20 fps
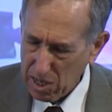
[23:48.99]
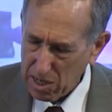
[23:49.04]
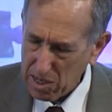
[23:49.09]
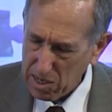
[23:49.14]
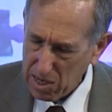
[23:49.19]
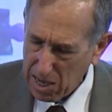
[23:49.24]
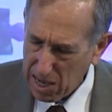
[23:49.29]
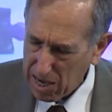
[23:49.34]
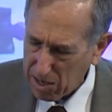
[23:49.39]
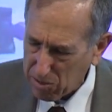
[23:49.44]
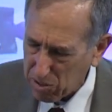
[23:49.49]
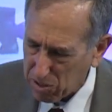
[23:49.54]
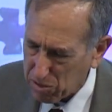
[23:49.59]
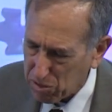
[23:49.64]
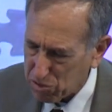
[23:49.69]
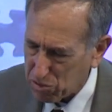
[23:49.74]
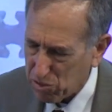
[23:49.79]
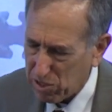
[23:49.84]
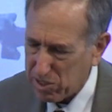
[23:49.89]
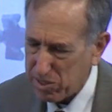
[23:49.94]
And
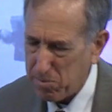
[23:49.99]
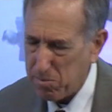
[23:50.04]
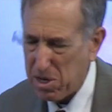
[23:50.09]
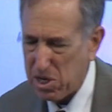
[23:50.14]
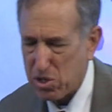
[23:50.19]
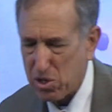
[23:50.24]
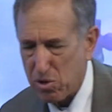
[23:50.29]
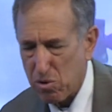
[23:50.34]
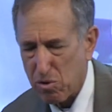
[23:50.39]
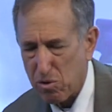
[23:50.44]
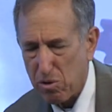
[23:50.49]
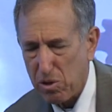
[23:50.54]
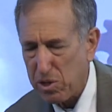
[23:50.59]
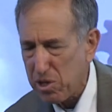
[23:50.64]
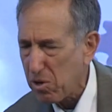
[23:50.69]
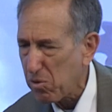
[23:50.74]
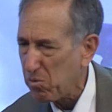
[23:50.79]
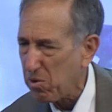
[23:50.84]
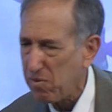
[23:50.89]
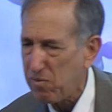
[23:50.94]
agriculture, as I mentioned
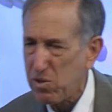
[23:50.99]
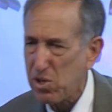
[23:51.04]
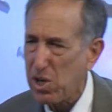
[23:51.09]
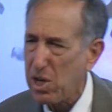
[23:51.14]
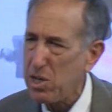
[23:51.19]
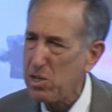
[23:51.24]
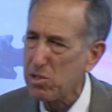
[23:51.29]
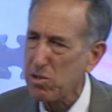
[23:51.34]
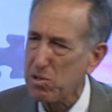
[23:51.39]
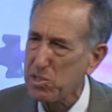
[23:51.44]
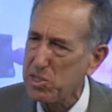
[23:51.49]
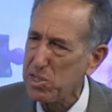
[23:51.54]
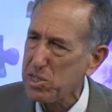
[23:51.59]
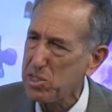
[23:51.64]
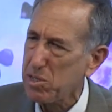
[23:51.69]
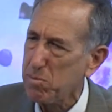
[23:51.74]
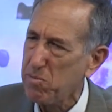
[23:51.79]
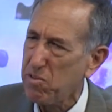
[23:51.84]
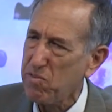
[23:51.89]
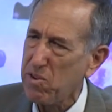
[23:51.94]
earlier, we've changed our
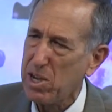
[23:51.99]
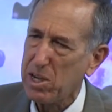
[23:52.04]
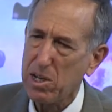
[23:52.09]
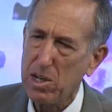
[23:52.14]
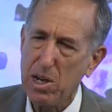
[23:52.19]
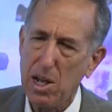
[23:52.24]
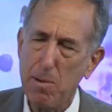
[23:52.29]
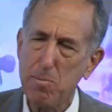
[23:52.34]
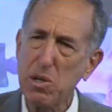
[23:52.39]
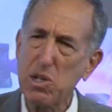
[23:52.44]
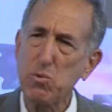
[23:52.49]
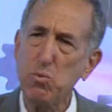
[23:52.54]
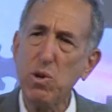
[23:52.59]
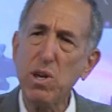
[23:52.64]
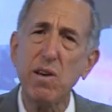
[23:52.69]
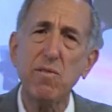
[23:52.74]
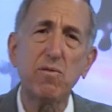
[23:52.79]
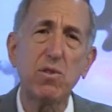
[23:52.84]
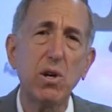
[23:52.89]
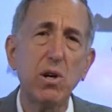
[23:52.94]
system of economics. We
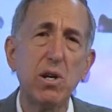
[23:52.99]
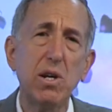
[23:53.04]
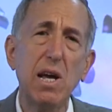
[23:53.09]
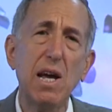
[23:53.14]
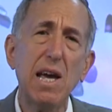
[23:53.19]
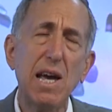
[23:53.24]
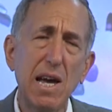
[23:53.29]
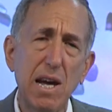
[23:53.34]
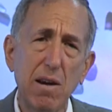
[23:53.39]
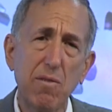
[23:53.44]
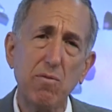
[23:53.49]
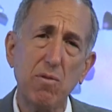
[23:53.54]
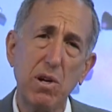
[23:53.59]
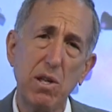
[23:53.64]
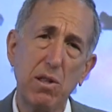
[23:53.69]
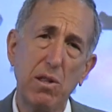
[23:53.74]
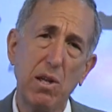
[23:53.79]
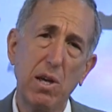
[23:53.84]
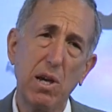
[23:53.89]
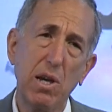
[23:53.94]
have done
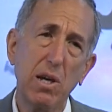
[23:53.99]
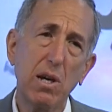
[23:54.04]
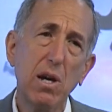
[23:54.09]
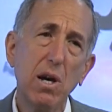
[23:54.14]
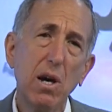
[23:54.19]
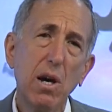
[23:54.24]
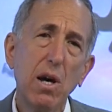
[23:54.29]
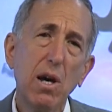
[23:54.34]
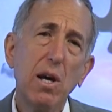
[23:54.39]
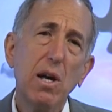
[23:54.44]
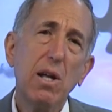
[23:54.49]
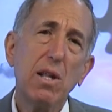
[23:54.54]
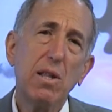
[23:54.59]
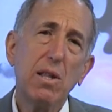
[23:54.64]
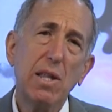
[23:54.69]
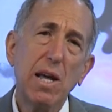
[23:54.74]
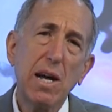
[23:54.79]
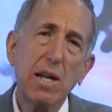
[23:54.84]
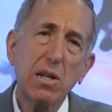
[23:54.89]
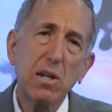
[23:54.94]
everything
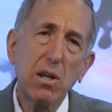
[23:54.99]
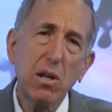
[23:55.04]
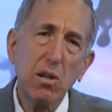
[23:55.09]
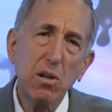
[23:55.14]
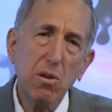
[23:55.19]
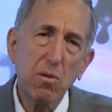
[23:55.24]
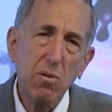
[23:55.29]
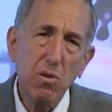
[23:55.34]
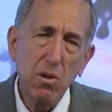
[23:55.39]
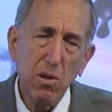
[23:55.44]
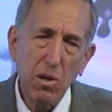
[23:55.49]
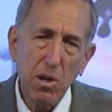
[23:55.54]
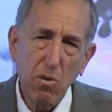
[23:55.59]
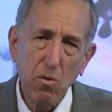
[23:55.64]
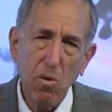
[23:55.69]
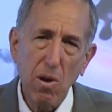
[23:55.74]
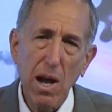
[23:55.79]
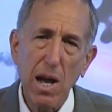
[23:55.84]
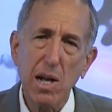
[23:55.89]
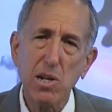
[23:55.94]
that
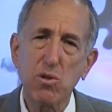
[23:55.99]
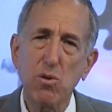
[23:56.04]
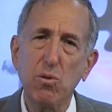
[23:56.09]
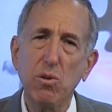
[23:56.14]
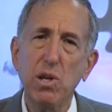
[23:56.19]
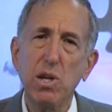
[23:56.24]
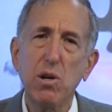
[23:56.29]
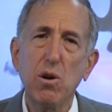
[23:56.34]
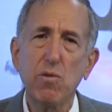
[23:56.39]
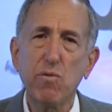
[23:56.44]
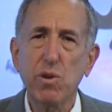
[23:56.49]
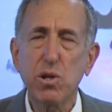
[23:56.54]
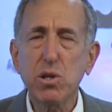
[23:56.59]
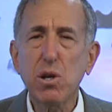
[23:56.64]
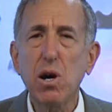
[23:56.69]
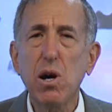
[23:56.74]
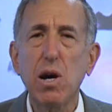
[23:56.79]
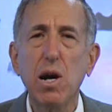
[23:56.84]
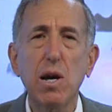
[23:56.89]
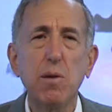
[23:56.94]
gradually, over
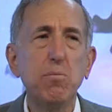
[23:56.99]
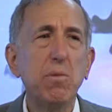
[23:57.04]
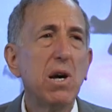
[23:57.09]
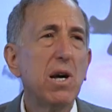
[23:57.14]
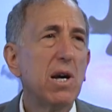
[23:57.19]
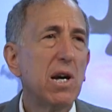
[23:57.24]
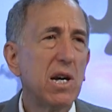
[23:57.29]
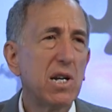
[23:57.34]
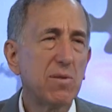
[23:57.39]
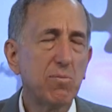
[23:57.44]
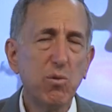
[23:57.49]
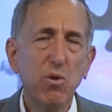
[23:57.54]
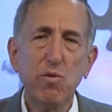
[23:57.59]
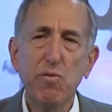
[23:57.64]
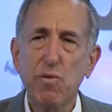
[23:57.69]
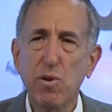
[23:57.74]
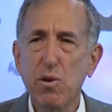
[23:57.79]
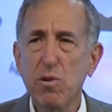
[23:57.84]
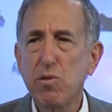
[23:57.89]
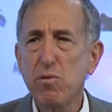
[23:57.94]
time, has moved
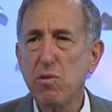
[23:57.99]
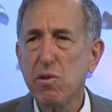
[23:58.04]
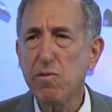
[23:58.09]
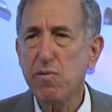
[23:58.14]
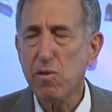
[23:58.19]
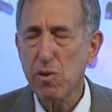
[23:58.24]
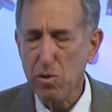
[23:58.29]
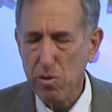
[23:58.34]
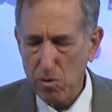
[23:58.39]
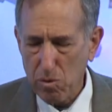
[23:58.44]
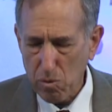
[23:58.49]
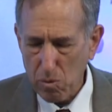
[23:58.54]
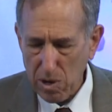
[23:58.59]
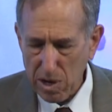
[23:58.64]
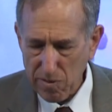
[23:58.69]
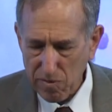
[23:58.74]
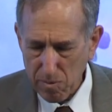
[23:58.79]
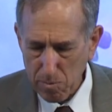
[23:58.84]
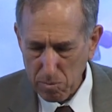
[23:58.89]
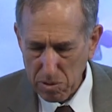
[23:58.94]
further and further
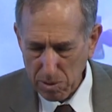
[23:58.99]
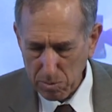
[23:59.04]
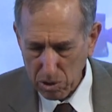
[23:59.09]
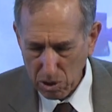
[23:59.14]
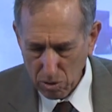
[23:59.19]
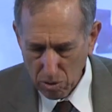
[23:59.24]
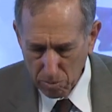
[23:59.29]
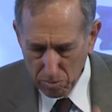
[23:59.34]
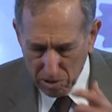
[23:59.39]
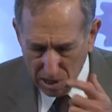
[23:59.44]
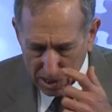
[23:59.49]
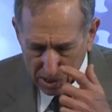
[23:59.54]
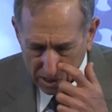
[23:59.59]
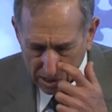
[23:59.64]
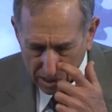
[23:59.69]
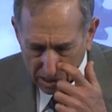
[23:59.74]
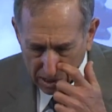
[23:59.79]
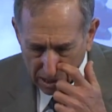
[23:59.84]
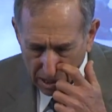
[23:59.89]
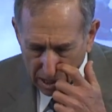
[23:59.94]
away from biblical
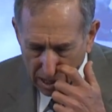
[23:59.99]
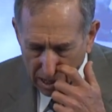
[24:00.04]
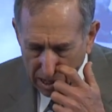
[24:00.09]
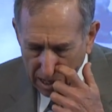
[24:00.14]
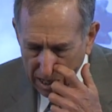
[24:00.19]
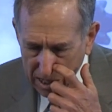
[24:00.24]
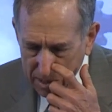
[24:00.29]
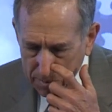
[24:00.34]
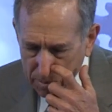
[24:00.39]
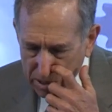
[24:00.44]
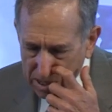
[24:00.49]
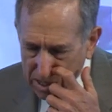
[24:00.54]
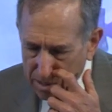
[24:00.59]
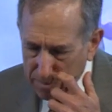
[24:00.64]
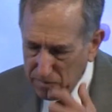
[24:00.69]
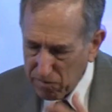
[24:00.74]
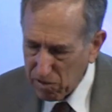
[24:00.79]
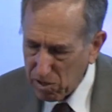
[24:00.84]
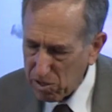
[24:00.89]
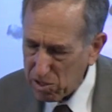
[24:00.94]
precedent. And it's
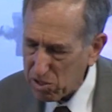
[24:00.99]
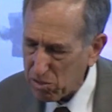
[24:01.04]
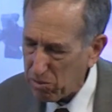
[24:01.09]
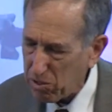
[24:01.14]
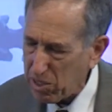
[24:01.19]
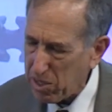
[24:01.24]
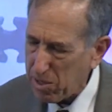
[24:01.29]
become virtually